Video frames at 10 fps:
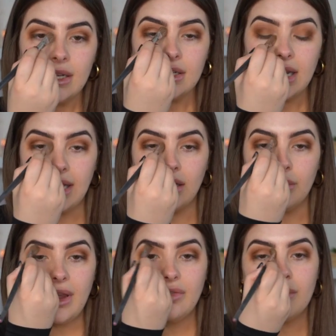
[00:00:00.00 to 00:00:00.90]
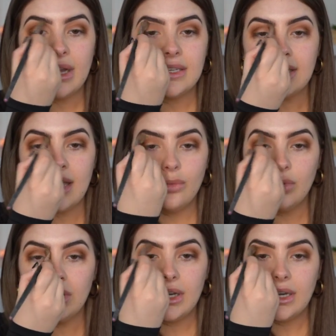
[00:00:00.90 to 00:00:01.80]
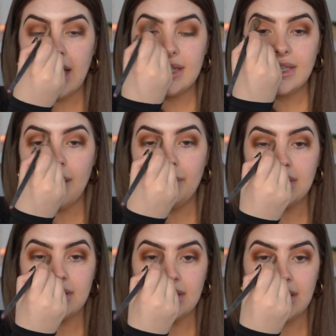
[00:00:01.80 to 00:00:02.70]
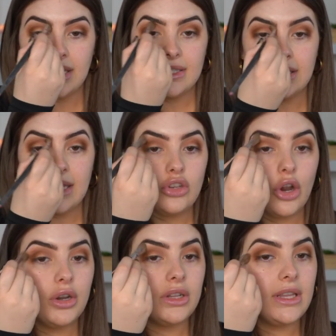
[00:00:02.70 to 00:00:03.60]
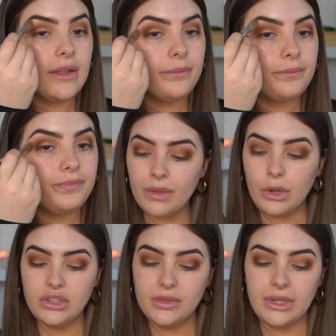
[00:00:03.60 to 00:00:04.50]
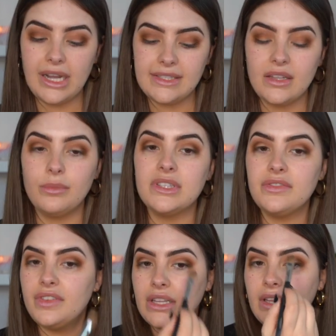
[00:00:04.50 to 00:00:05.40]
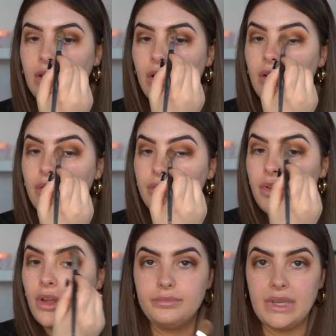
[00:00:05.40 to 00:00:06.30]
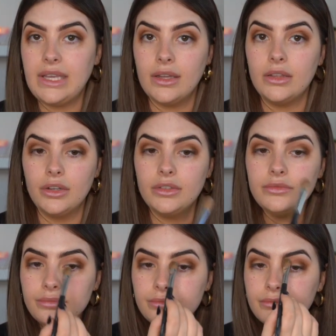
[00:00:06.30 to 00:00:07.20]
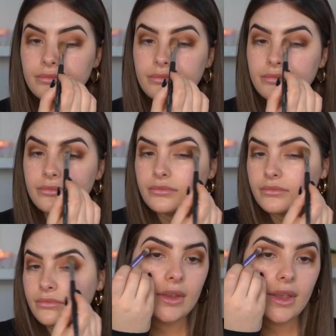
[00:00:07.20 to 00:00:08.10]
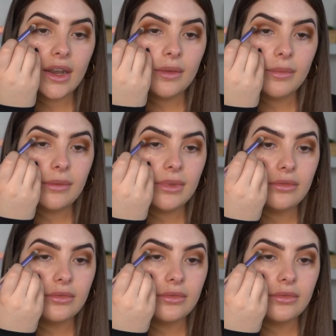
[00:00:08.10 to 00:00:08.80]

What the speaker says: taken away from us. And what has happened, it has totally multiplied someone's feeling of being alone. And it made me